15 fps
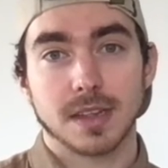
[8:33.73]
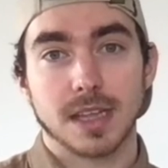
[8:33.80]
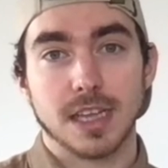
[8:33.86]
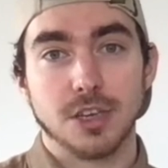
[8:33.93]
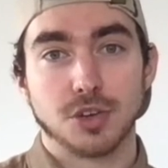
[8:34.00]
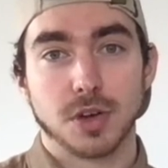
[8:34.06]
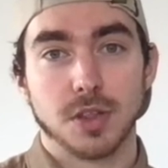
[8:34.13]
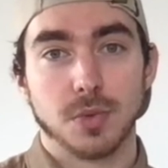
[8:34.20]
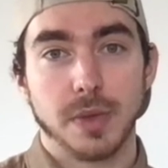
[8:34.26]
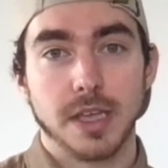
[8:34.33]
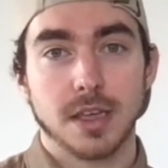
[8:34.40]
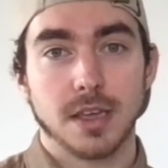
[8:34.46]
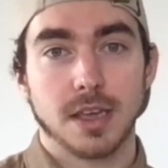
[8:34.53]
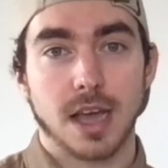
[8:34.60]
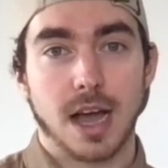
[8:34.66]
Enjoy the
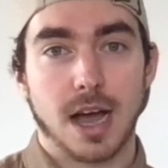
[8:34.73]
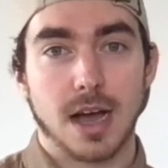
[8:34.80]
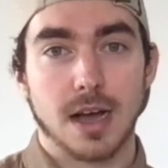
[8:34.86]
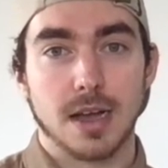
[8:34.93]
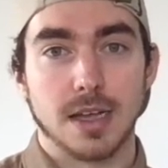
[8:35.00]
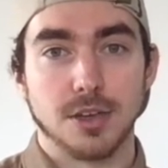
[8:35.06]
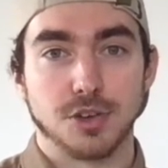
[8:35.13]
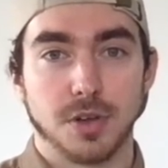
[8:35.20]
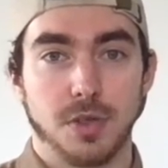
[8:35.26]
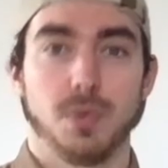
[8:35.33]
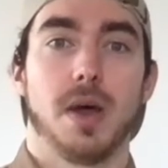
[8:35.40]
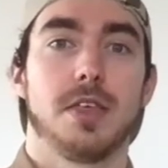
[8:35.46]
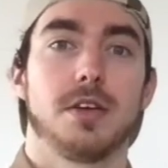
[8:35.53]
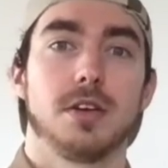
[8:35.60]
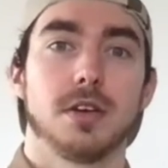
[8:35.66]
week, enjoy the
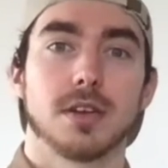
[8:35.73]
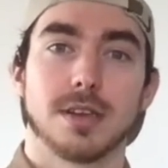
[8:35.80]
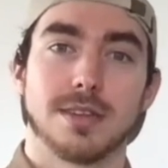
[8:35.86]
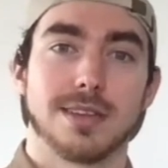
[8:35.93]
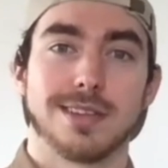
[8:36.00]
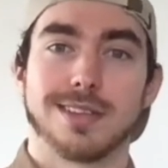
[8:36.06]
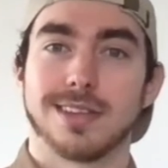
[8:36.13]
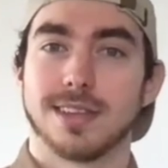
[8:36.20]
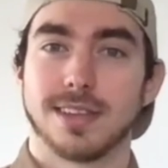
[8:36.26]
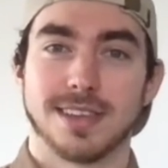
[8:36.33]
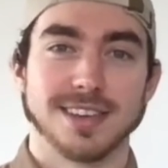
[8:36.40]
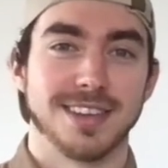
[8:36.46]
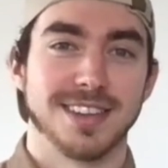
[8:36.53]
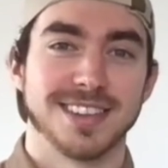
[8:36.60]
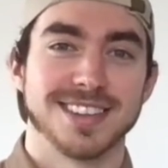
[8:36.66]
weather because it's
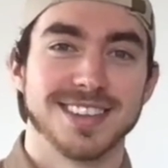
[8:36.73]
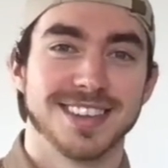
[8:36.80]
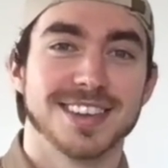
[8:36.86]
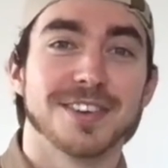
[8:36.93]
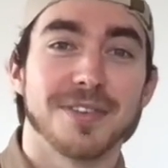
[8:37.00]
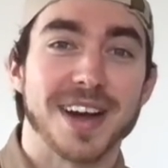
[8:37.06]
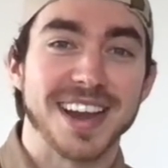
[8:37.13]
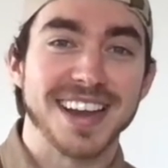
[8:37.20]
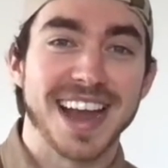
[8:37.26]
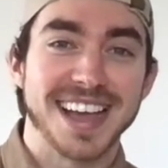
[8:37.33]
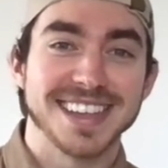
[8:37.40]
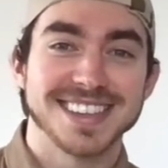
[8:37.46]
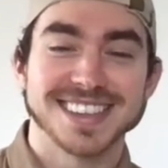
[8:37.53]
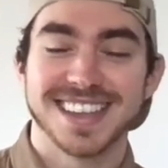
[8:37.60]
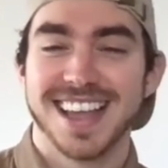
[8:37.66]
still quite
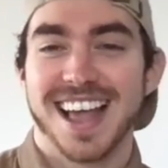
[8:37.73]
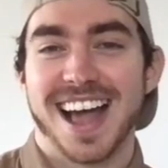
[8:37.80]
nice,